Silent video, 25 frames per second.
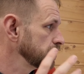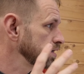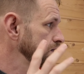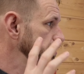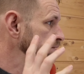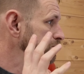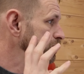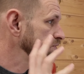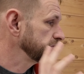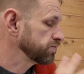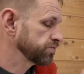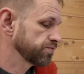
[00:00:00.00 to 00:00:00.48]

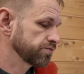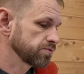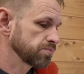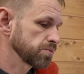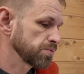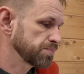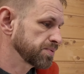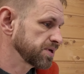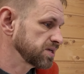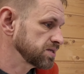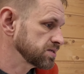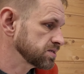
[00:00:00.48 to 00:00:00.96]
Uh, but from
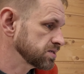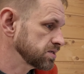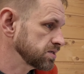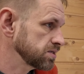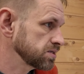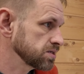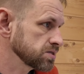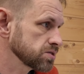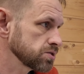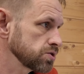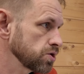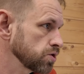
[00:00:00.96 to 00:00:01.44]
a PC,
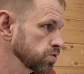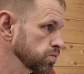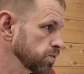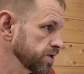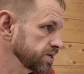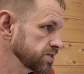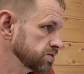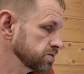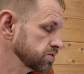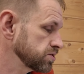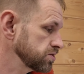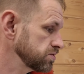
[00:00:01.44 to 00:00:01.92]
there's no
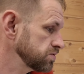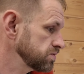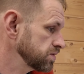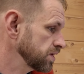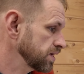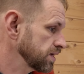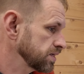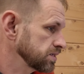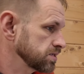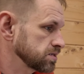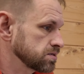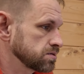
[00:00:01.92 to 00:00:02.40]
way to do
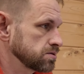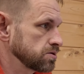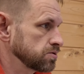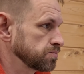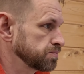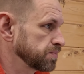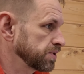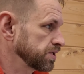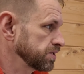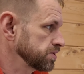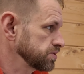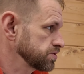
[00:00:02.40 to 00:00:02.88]
that. There's no
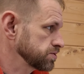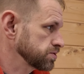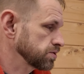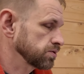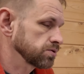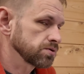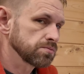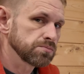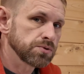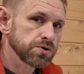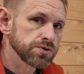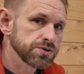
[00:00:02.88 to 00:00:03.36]
buttons
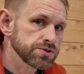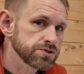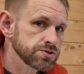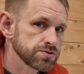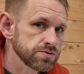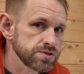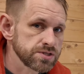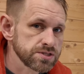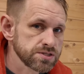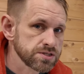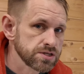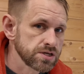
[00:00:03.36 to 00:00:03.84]
on the
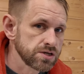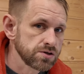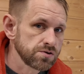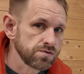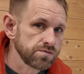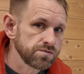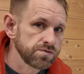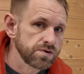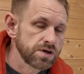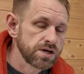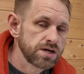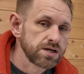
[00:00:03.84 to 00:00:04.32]
monitor
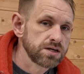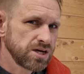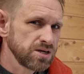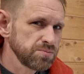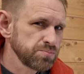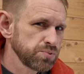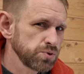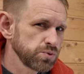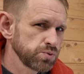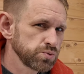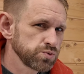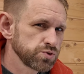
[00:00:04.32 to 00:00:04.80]
itself.
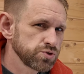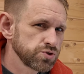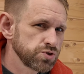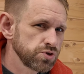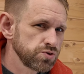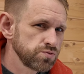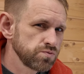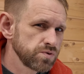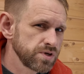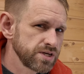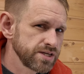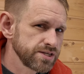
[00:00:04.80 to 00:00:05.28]
Apple
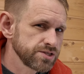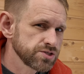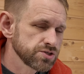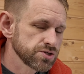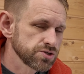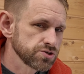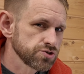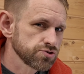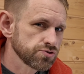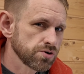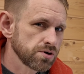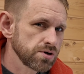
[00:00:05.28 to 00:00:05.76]
do release
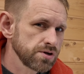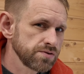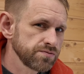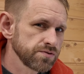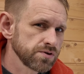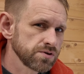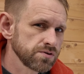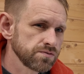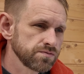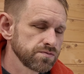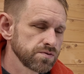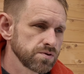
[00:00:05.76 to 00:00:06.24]
a
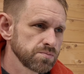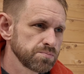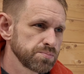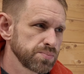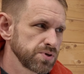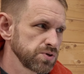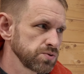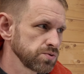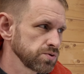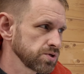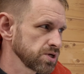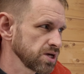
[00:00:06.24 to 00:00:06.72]
driver for
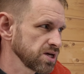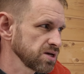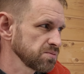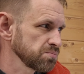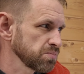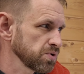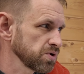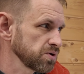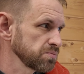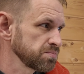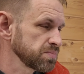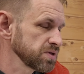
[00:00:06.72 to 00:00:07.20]
Boot
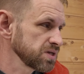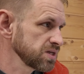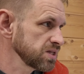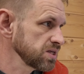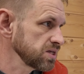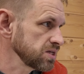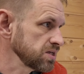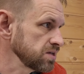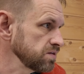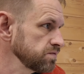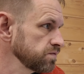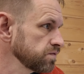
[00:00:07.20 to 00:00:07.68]
Camp, I
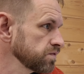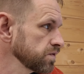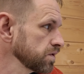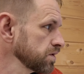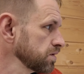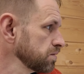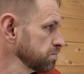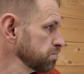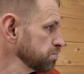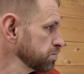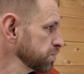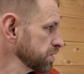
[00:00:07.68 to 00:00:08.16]
believe,
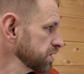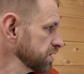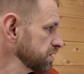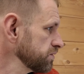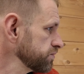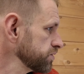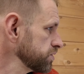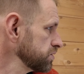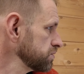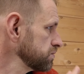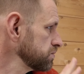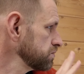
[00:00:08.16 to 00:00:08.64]
um, but I
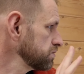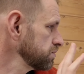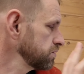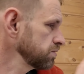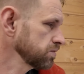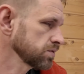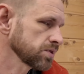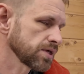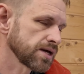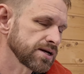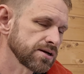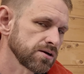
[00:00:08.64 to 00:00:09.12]
haven't
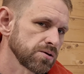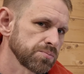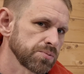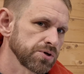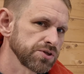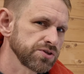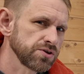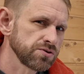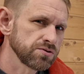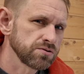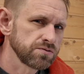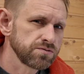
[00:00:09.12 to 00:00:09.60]
looked that up. I
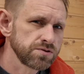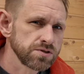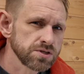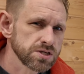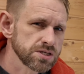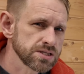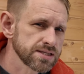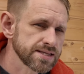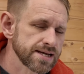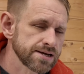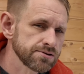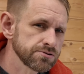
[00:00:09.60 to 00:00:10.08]
don't know if you
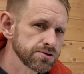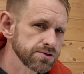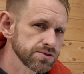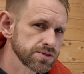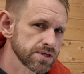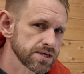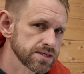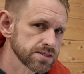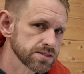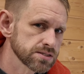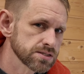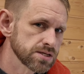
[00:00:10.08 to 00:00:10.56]
can download
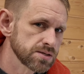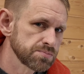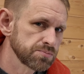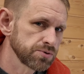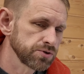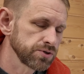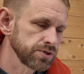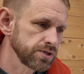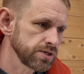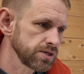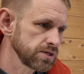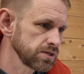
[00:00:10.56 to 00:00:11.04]
that
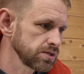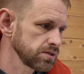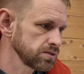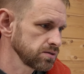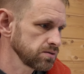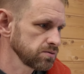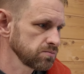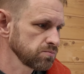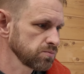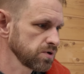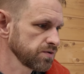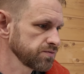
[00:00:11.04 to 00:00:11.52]

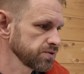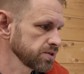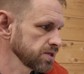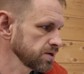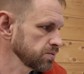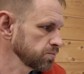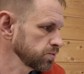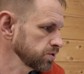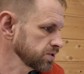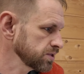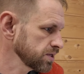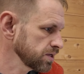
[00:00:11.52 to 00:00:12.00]
separately and whether
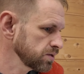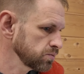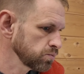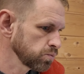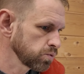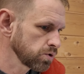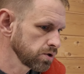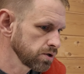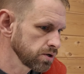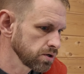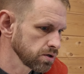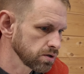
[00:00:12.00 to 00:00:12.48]
that would then
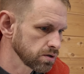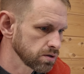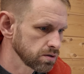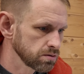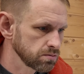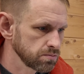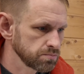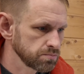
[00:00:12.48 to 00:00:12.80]
work,